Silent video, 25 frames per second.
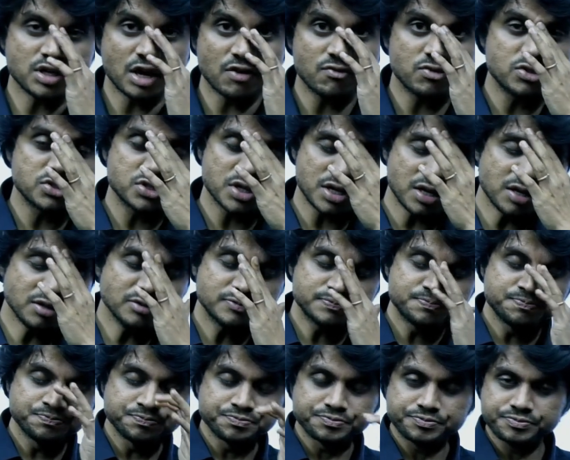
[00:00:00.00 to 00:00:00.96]
I would say
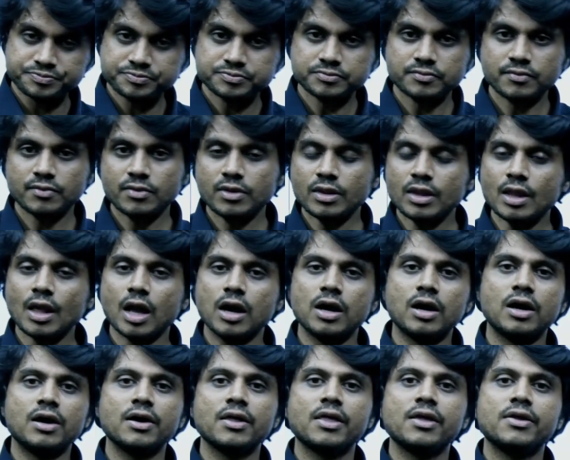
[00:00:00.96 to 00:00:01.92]

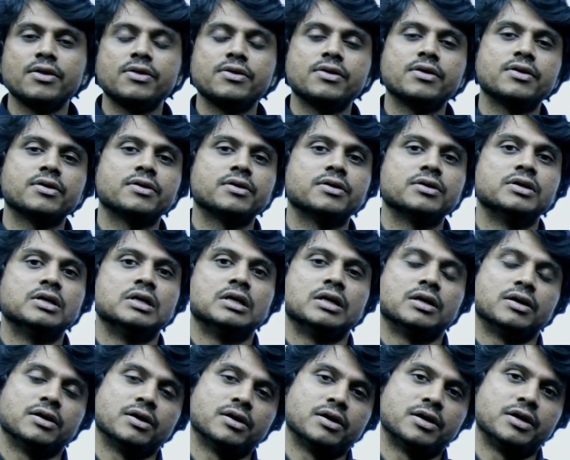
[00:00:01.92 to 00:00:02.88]
India,
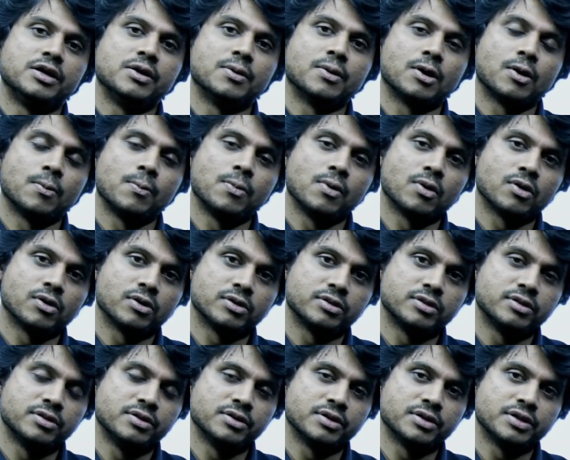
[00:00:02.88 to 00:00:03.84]

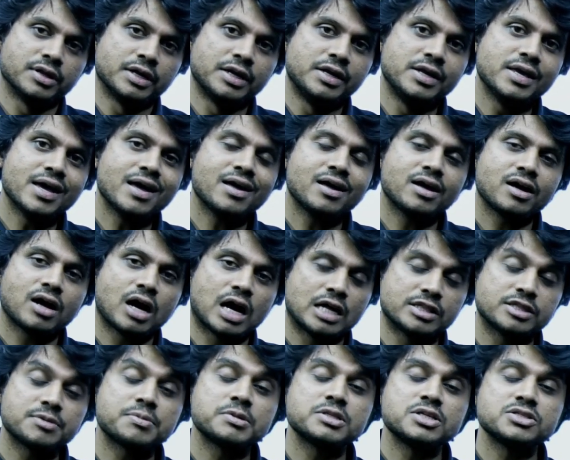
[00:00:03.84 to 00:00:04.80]

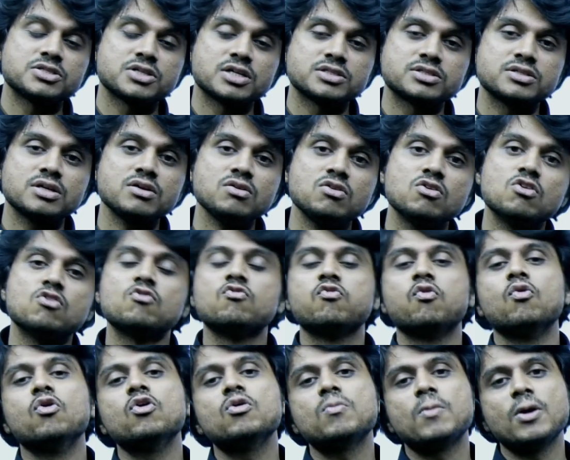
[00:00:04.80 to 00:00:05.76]
Andhra Pradesh has the
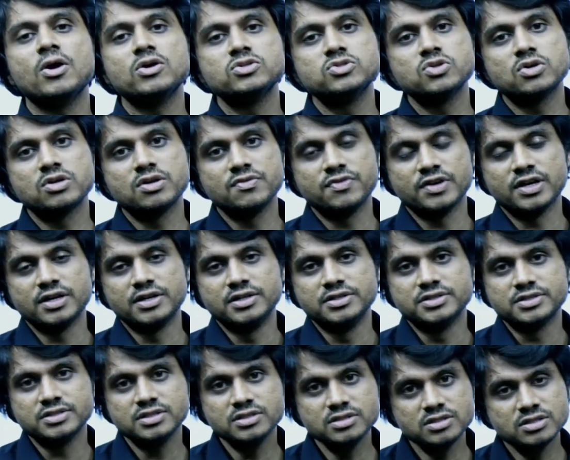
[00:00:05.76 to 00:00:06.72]
4 biogeographic
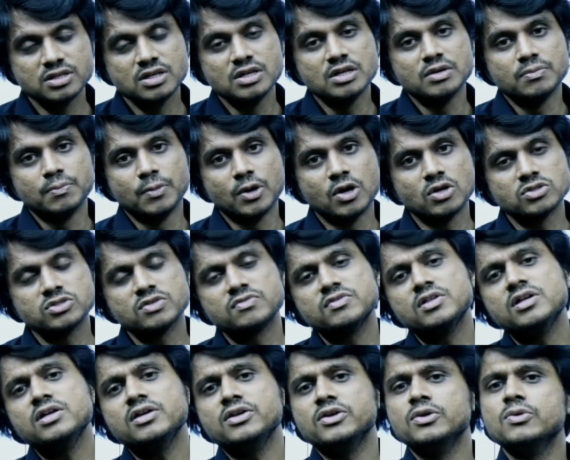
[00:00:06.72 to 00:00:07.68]
regions because of
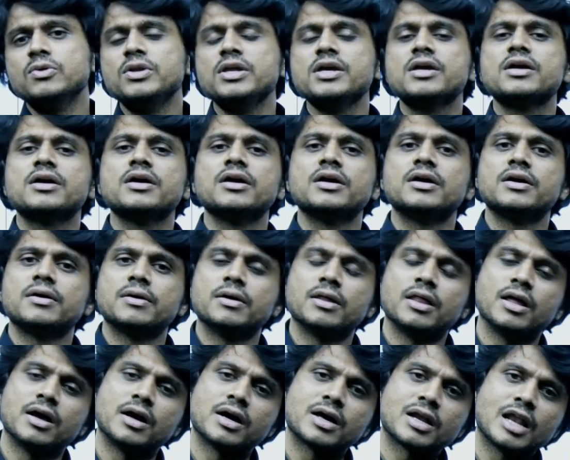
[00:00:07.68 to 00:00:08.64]
the unique
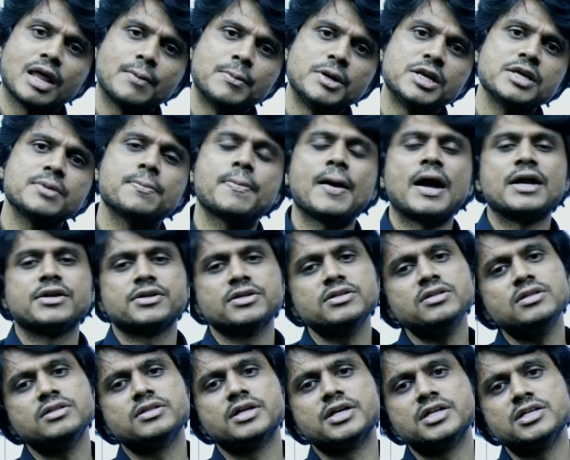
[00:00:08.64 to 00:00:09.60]
climatic
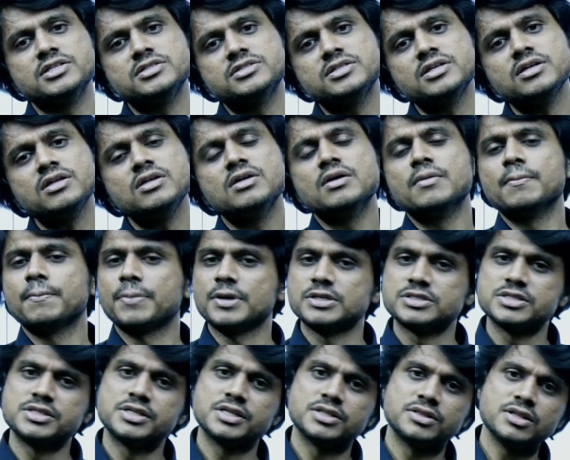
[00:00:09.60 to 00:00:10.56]
pattern that is
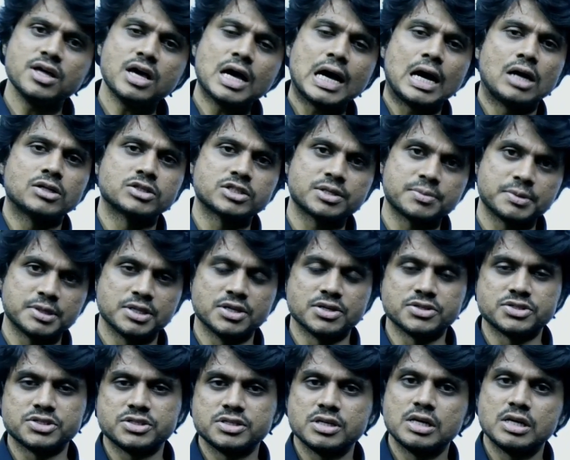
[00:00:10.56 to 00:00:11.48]
present in the Andhra Pradesh.